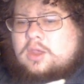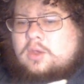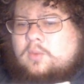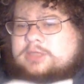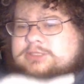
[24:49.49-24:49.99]

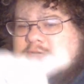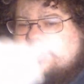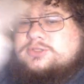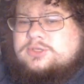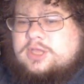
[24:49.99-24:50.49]
Once it
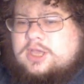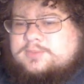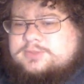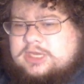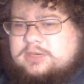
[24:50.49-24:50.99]
goes through the
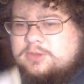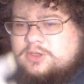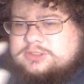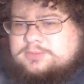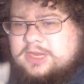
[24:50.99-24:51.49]
upsetting mill,
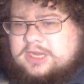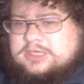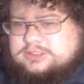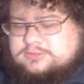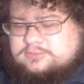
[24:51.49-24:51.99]
it's a planchet.